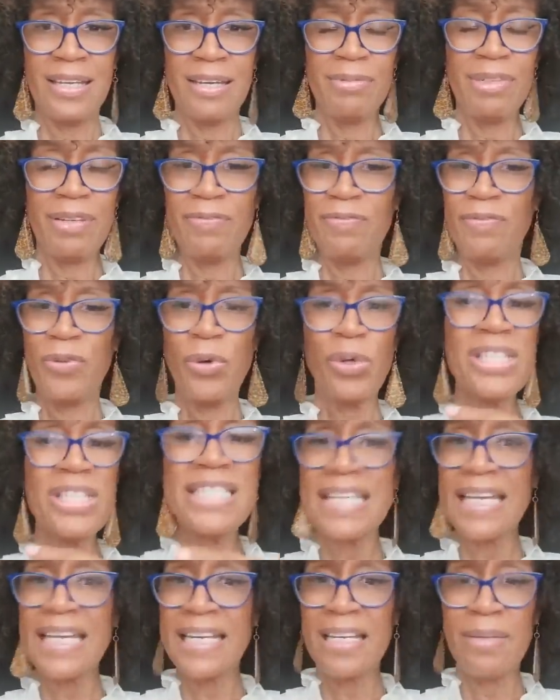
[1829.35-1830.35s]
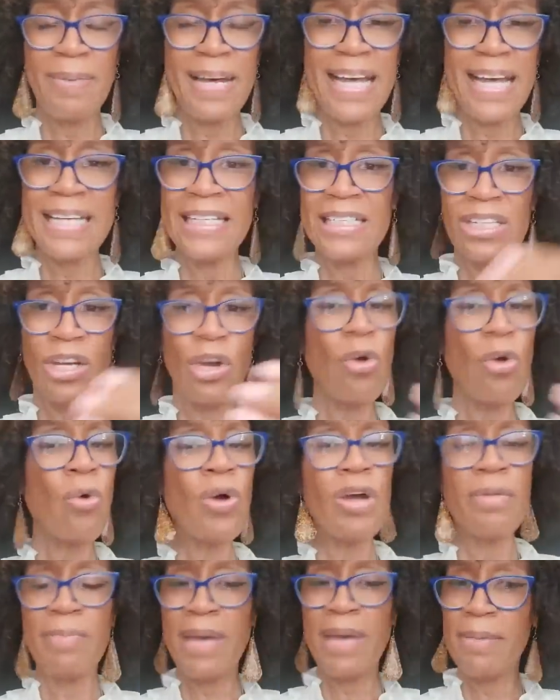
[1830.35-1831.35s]
I'm not forcing anybody to go
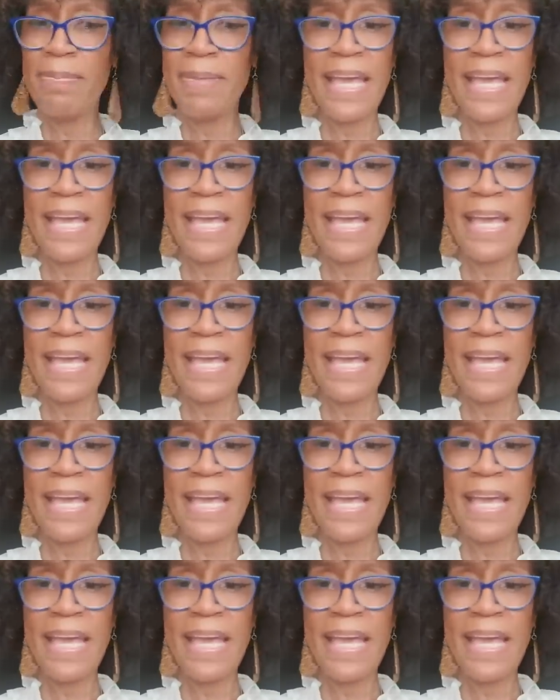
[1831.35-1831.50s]
on my